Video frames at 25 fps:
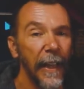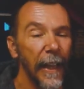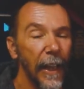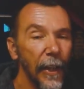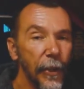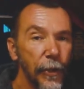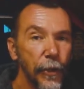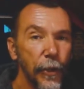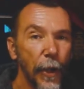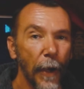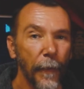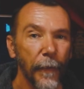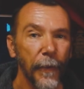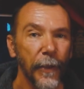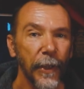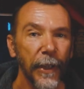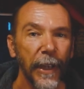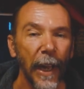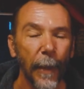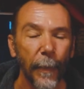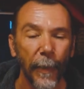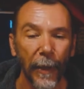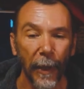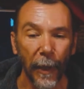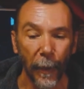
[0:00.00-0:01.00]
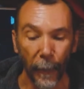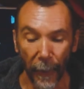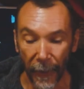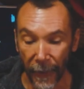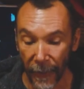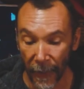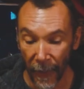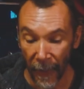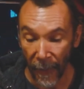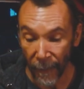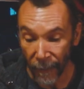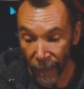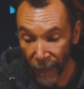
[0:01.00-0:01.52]
It's softened it up a little bit.
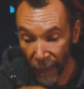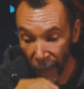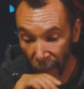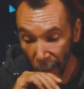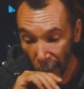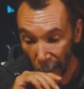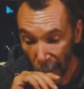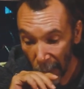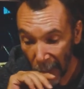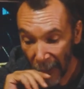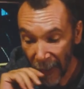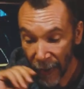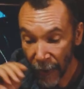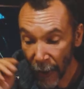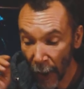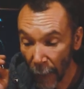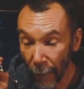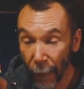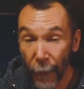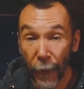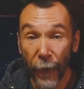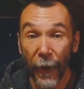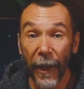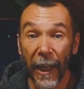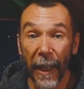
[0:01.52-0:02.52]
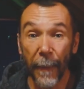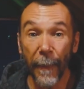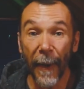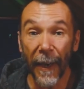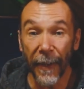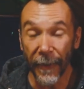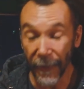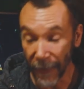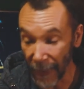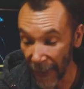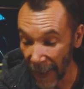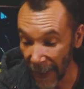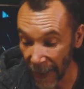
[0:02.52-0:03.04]
So for 30
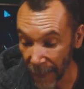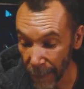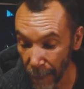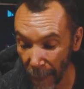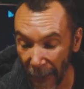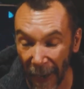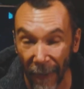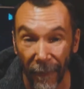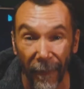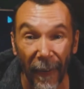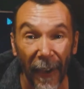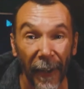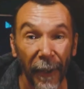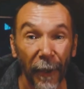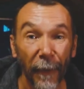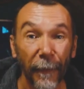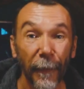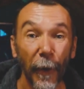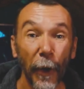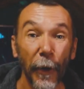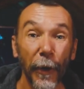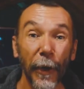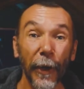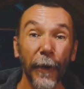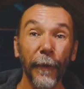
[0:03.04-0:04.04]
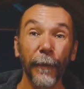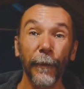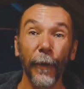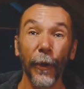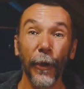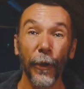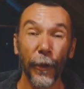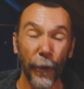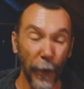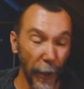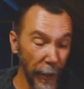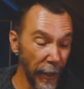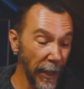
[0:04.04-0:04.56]
bucks, guys, my final verdict. For
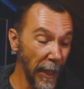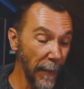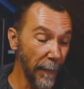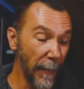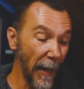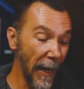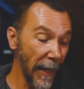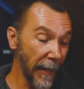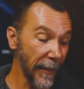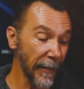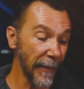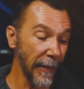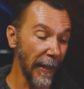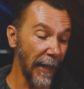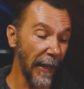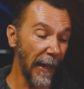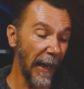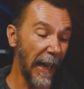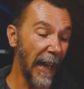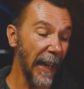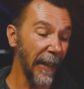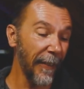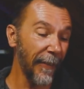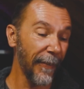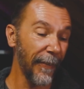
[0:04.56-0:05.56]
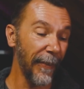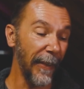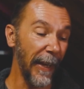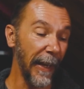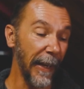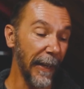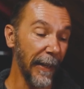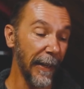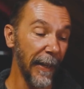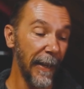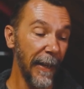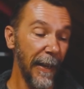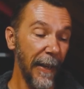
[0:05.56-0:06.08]
30 bucks, I
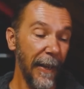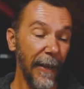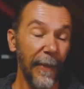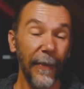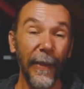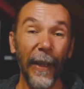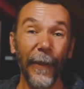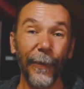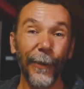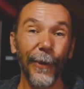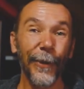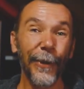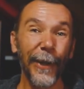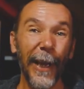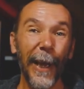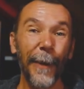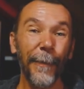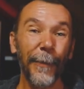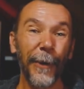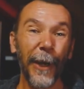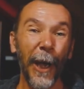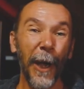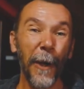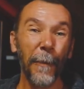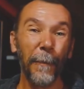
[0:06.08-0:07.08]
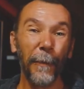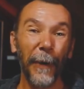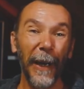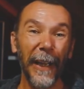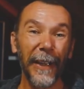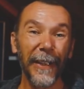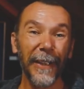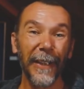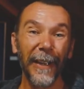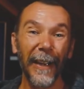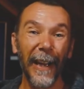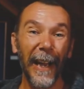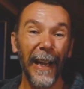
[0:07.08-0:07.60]
think that this
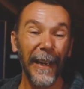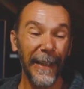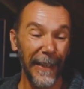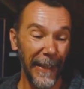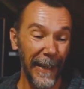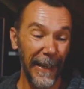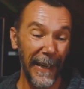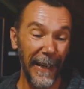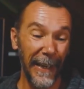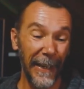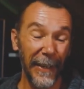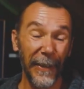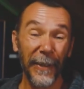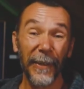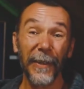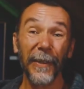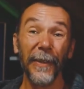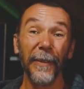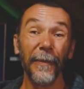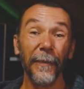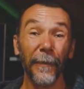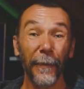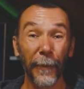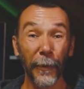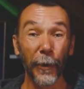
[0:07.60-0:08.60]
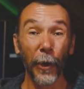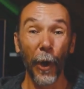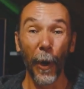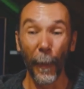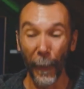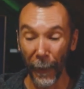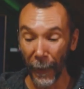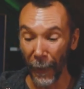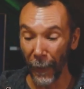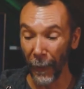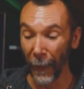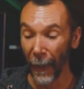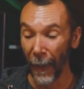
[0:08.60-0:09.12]
Mcoplus light is
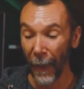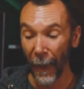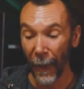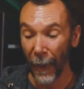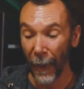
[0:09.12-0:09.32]
phenomenal.